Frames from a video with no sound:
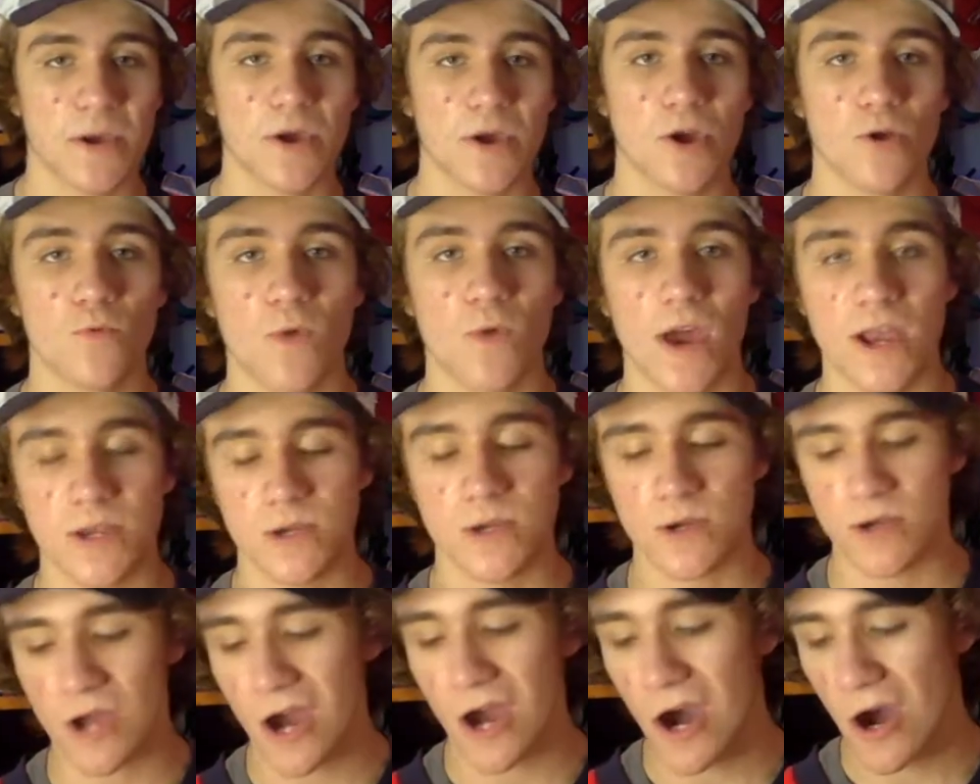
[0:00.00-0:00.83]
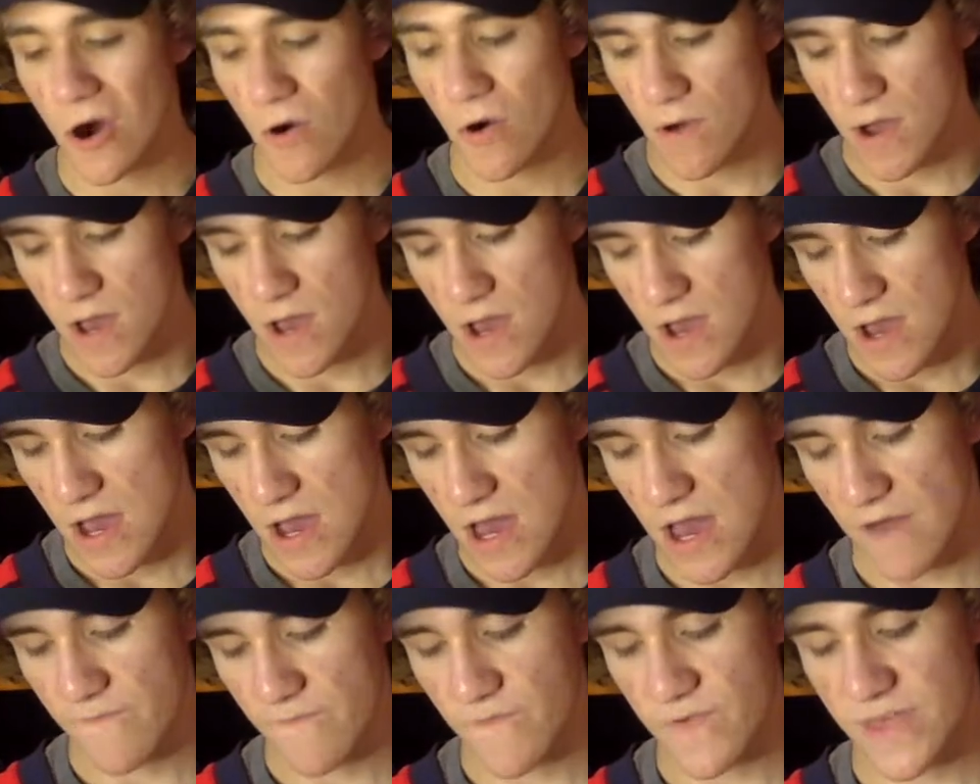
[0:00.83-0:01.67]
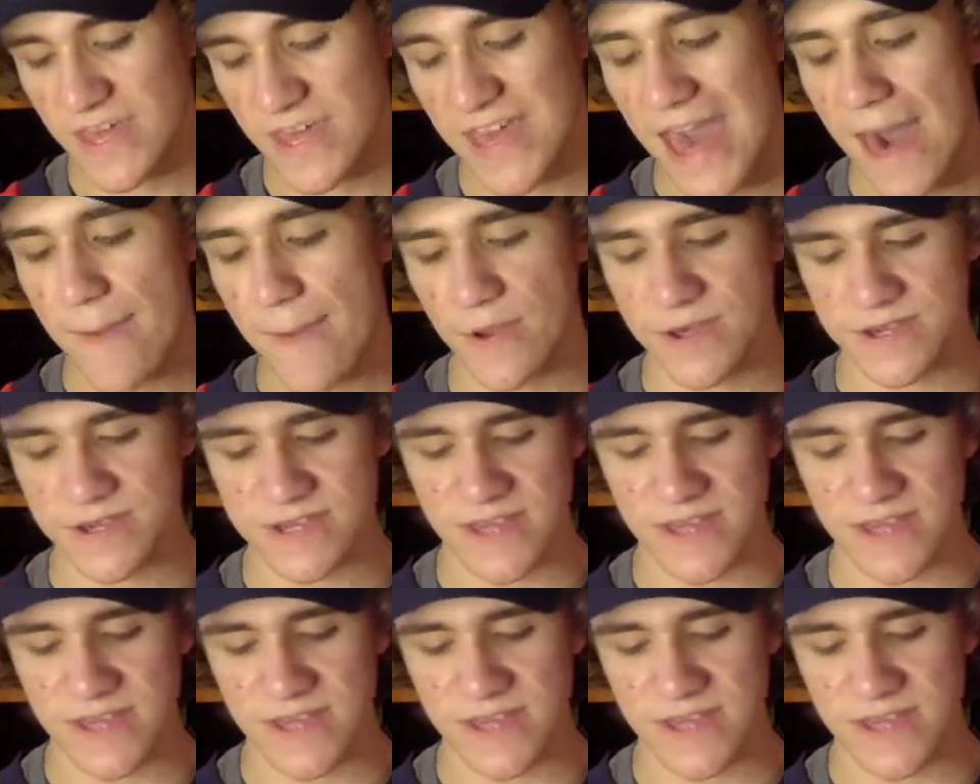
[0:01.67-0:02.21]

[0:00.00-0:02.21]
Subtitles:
good way to go for the Capitals.